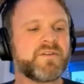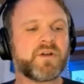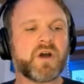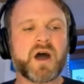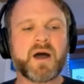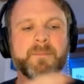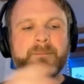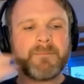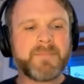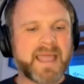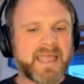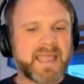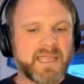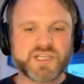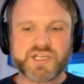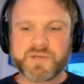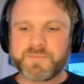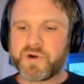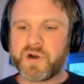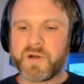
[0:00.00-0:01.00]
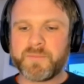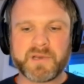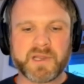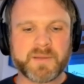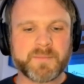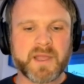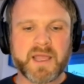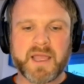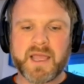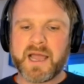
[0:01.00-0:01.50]
got a major
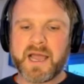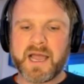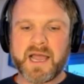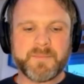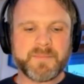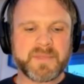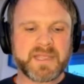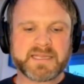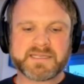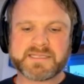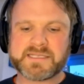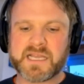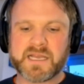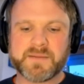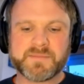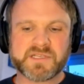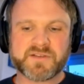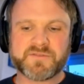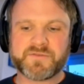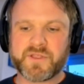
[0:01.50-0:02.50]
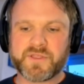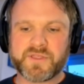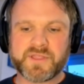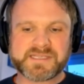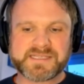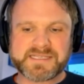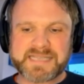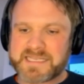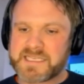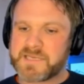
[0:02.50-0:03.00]
problem in terms of the
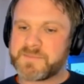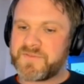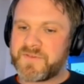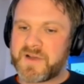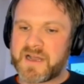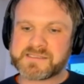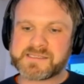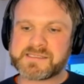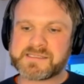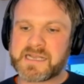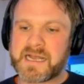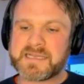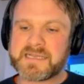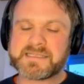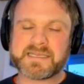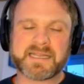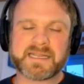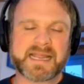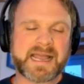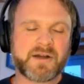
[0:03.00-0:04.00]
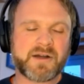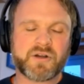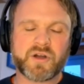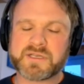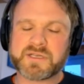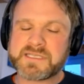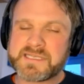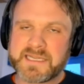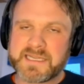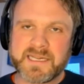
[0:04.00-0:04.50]
setup of our society and how
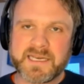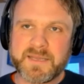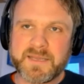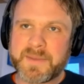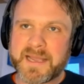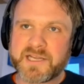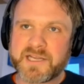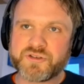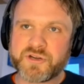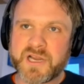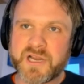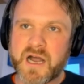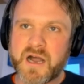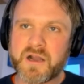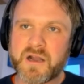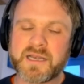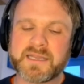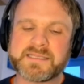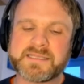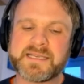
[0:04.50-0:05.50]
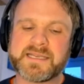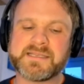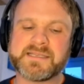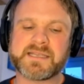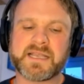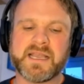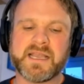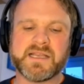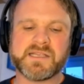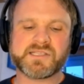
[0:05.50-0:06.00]
continually patriarchal it
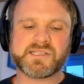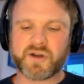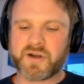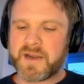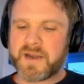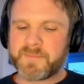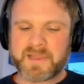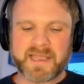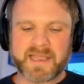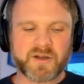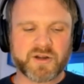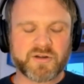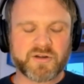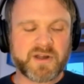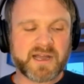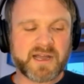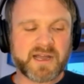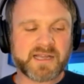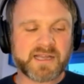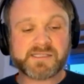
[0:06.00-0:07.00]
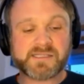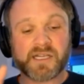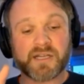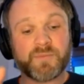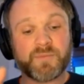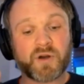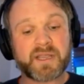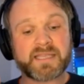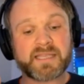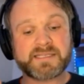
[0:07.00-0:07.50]
is. Sorry, I'm getting on a right
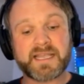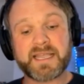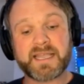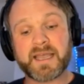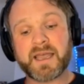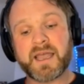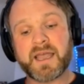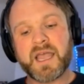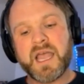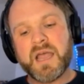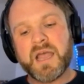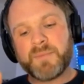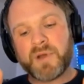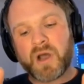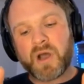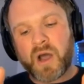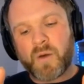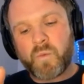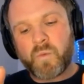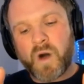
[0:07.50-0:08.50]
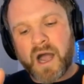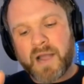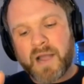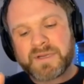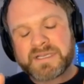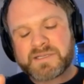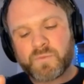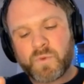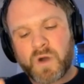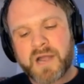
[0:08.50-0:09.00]
soapbox here. But what
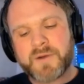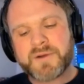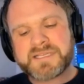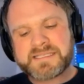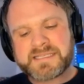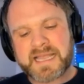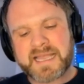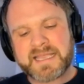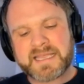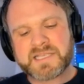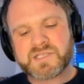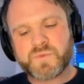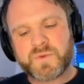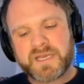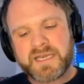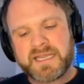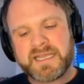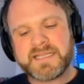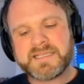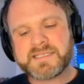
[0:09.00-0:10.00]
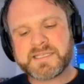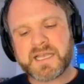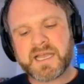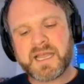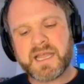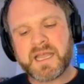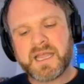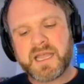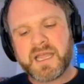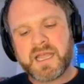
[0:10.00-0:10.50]
I would say is we need
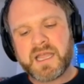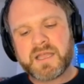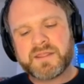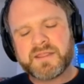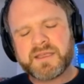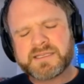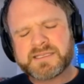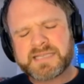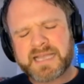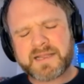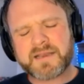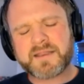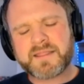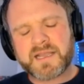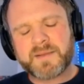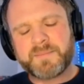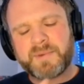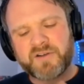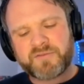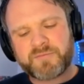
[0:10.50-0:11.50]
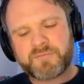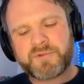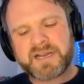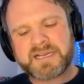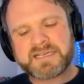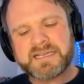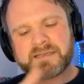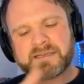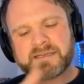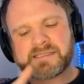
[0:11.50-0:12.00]
to, the second thing, apart from
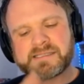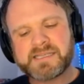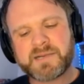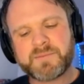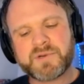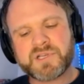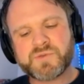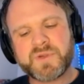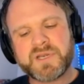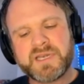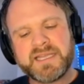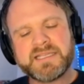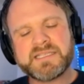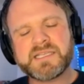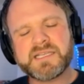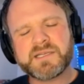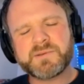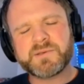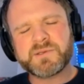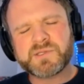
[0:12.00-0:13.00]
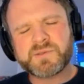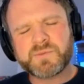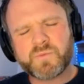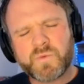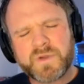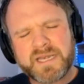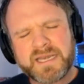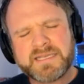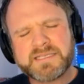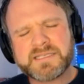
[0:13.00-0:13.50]
breaking down the stigma, is we need
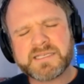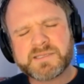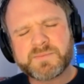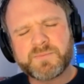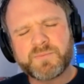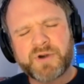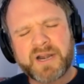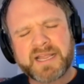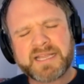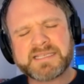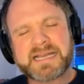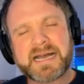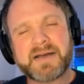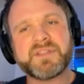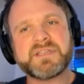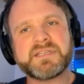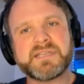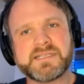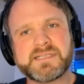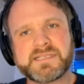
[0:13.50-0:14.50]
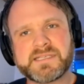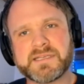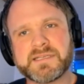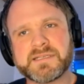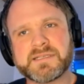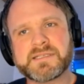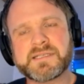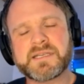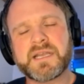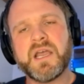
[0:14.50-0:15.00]
to break down the
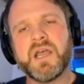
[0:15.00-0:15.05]
distance.